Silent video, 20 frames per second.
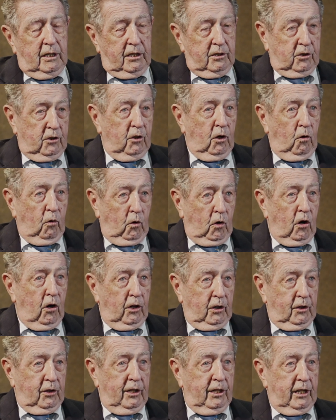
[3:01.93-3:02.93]
It's no
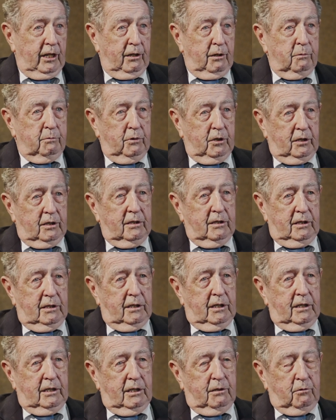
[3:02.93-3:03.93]
longer there, but
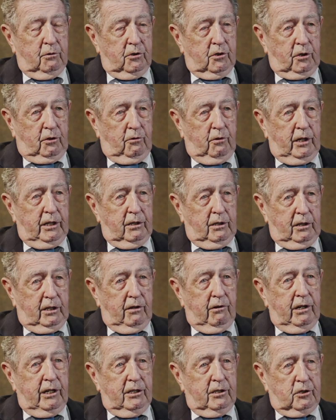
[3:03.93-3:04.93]
uh, it was a great,
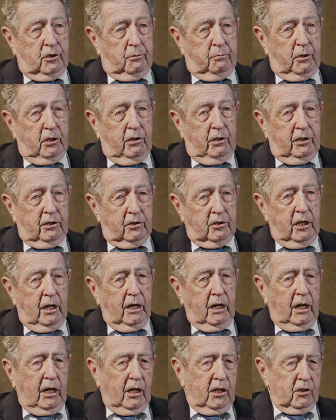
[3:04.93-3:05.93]
great experience.
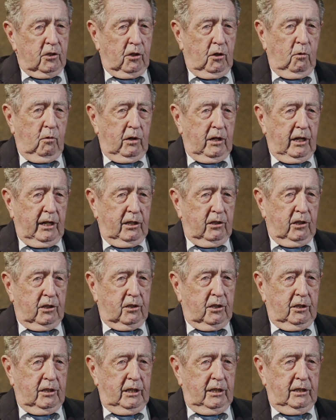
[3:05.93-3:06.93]
So when I
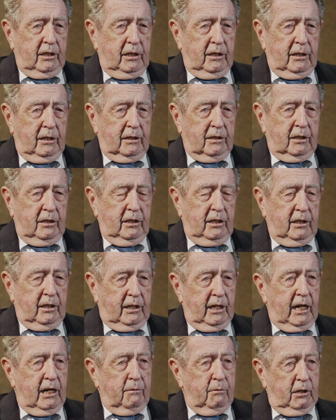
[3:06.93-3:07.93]
got to the uh, to the
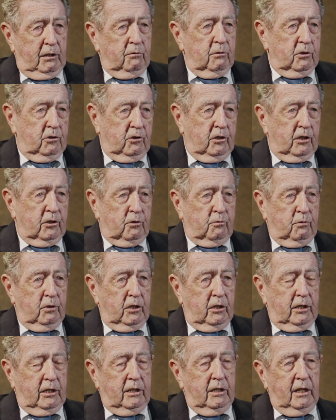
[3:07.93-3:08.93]
academy, it was just
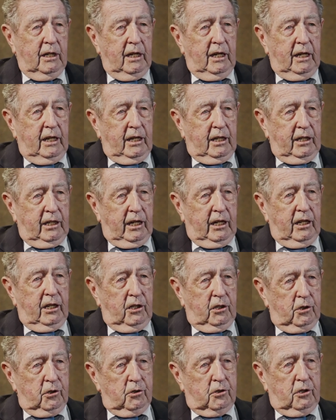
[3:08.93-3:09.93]
really
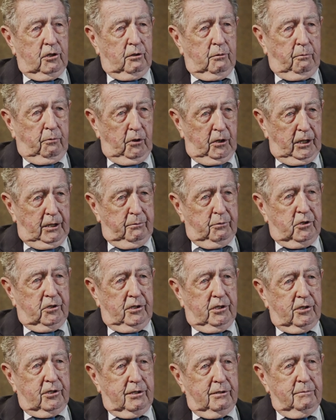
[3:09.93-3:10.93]
getting used to the plebe
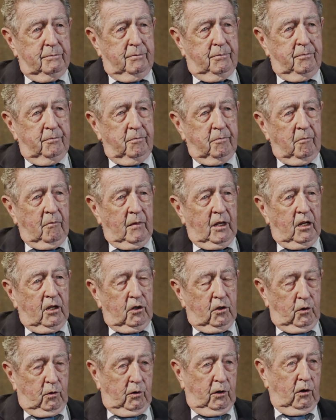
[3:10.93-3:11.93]
system,
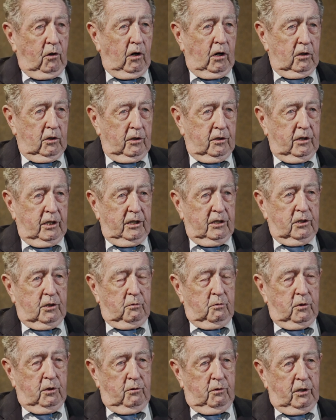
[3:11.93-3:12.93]
doing all the things
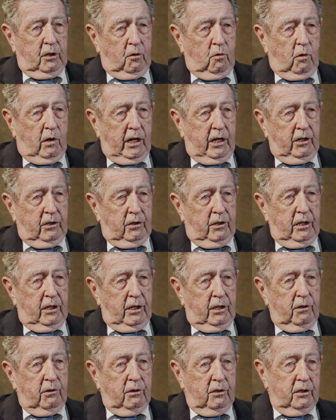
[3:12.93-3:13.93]
that were required
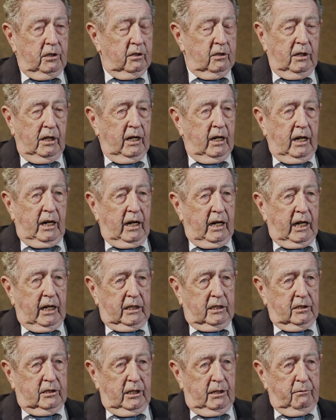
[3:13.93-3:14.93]
there, and then
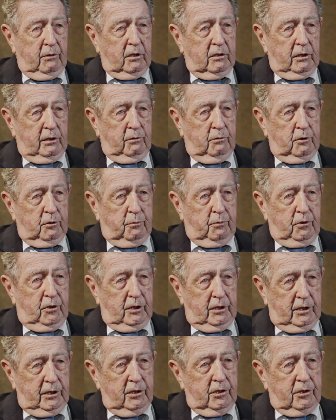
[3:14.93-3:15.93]
academically was
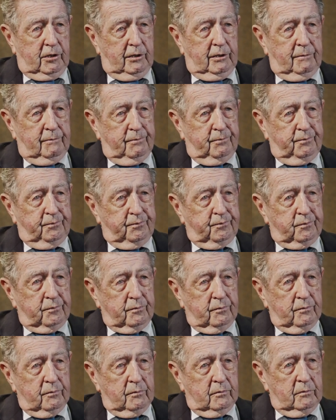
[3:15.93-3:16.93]
pretty easy.
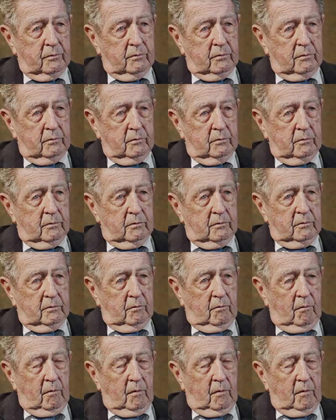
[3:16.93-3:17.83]
How are plebes treated?